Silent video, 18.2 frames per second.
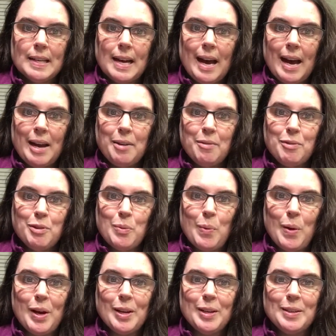Hi
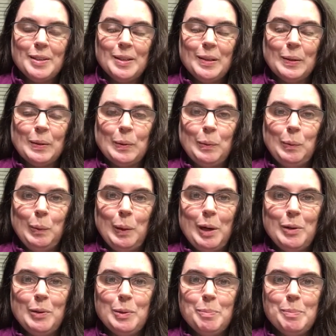everyone,
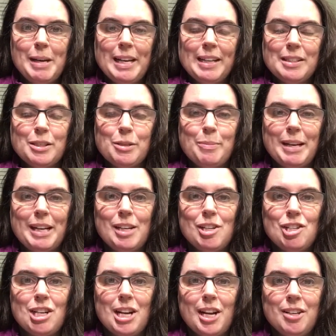welcome back to my
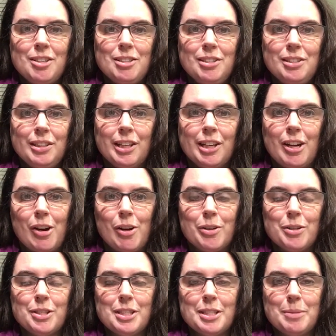channel and
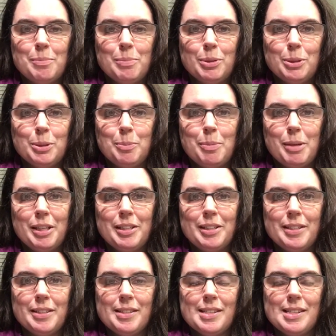our Simple
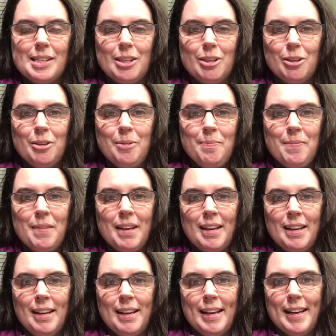Abundance year
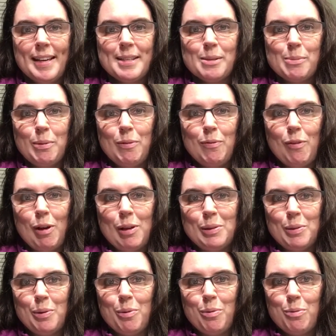as we
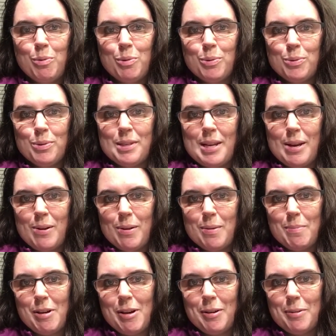follow through Sarah
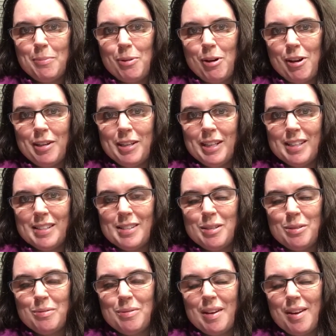Ban Breathnach's
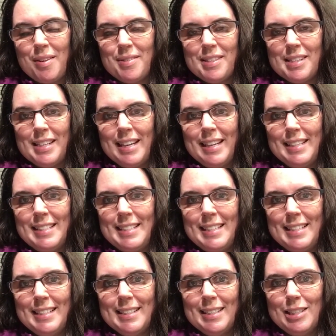two thousand
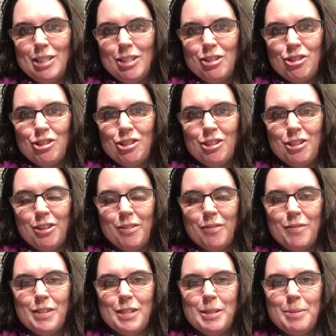nineteen edition
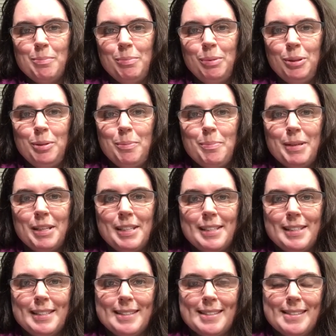of Simple
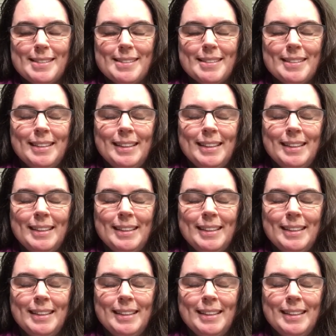Abundance.